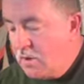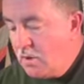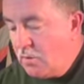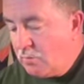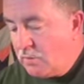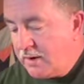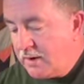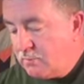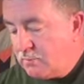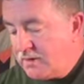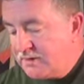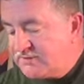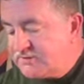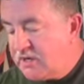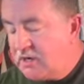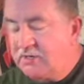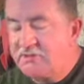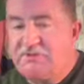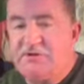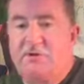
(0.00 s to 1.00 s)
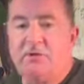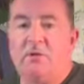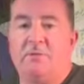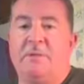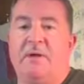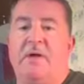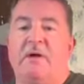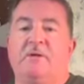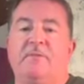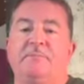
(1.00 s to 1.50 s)
what I want to talk to you
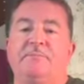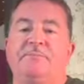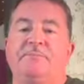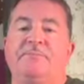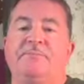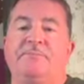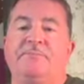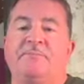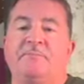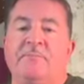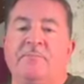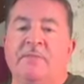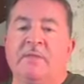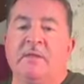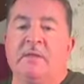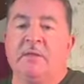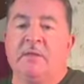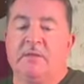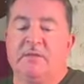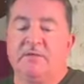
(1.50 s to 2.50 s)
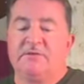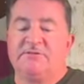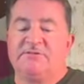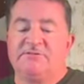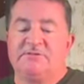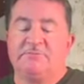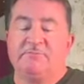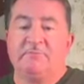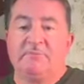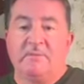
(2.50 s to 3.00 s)
about
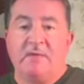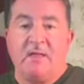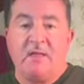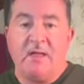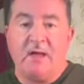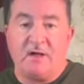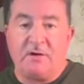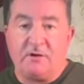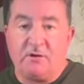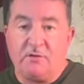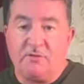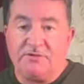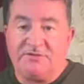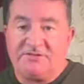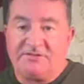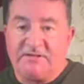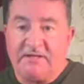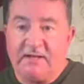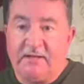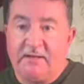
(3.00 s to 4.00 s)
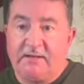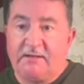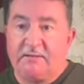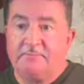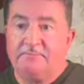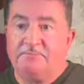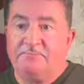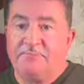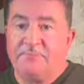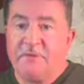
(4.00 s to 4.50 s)
is how to hold the stick,
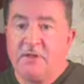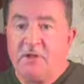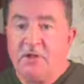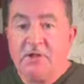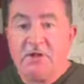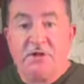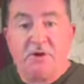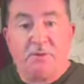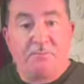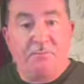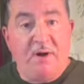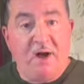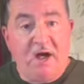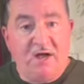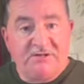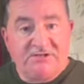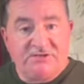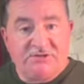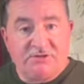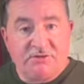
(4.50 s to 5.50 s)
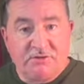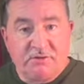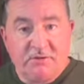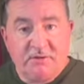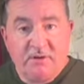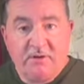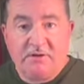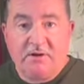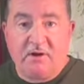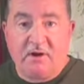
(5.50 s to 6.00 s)
your posture,
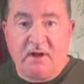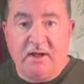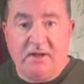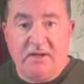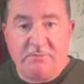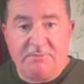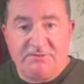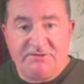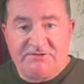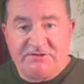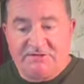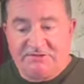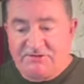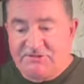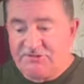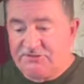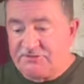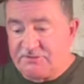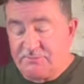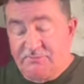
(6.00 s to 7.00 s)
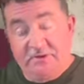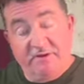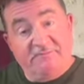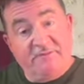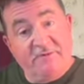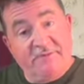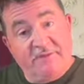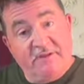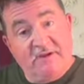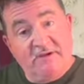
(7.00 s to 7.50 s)
your hand position, some
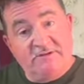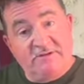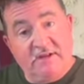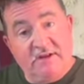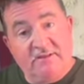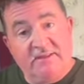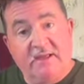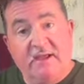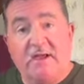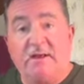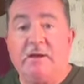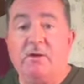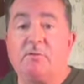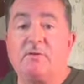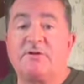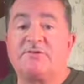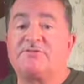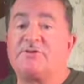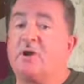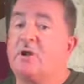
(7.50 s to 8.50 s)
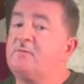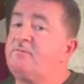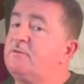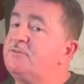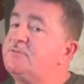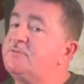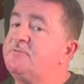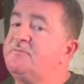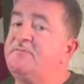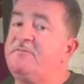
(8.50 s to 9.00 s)
different things like that. And I want to start off
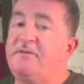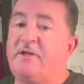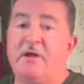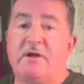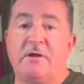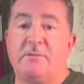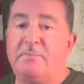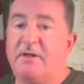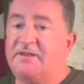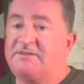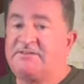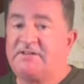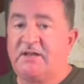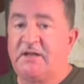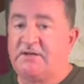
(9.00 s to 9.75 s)
on some very basic